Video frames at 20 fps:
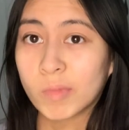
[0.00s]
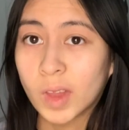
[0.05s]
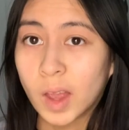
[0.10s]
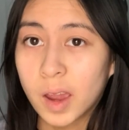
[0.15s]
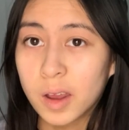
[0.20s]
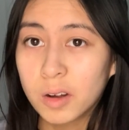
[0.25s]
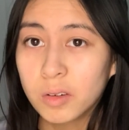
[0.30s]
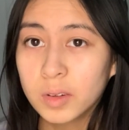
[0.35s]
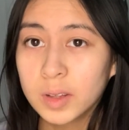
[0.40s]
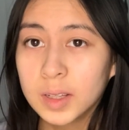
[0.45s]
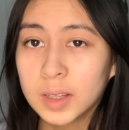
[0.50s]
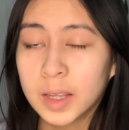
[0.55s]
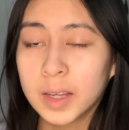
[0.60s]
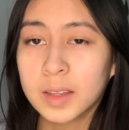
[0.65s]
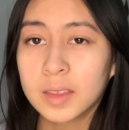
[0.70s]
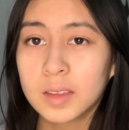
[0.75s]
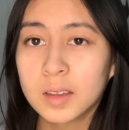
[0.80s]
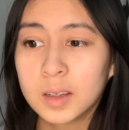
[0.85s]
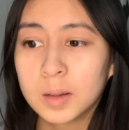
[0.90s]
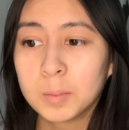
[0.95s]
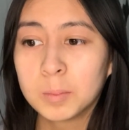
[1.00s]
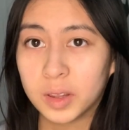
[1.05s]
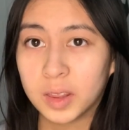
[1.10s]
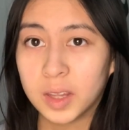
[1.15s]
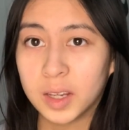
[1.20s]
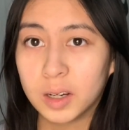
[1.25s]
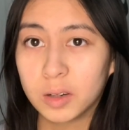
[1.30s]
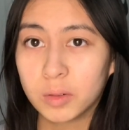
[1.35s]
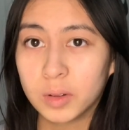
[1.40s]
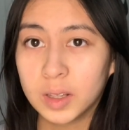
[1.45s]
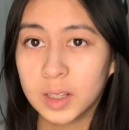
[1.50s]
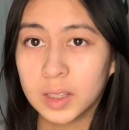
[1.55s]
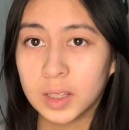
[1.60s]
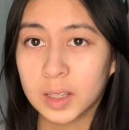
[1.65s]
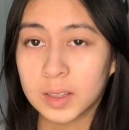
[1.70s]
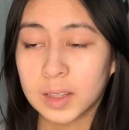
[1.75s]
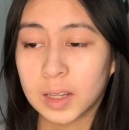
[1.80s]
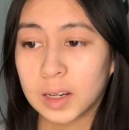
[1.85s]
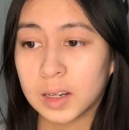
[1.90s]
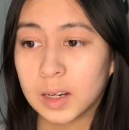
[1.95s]
I don't really like them. They don't really
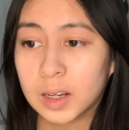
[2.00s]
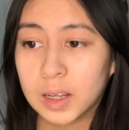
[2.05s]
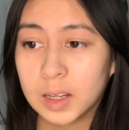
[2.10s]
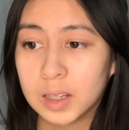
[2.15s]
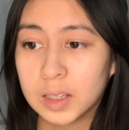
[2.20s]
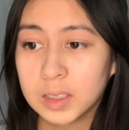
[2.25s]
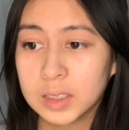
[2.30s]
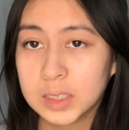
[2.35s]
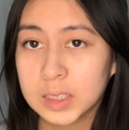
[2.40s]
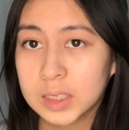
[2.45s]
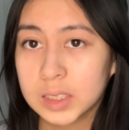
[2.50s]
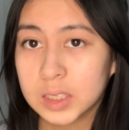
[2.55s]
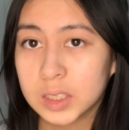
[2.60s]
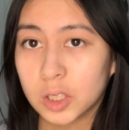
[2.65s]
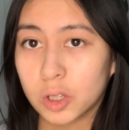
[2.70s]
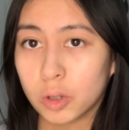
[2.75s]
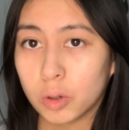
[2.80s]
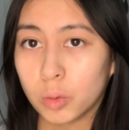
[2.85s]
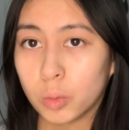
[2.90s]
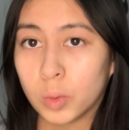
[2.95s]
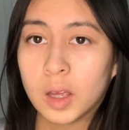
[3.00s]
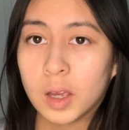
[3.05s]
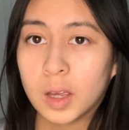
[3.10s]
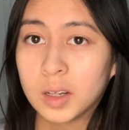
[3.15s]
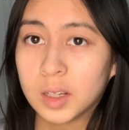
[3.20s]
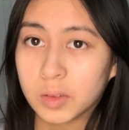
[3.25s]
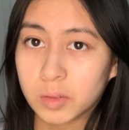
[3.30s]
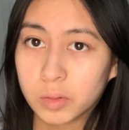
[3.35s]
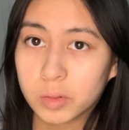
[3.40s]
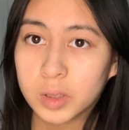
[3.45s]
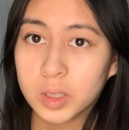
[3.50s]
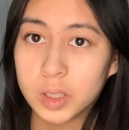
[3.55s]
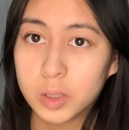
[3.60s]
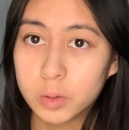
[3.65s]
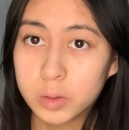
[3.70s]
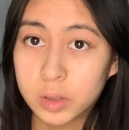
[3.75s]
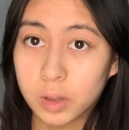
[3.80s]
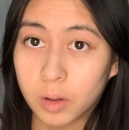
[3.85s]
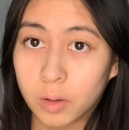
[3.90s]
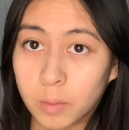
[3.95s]
look that nice, so I never really
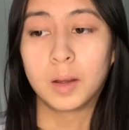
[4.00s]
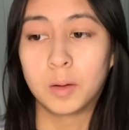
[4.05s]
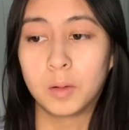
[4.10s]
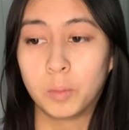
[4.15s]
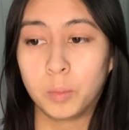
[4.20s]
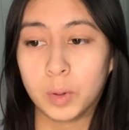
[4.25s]
use them.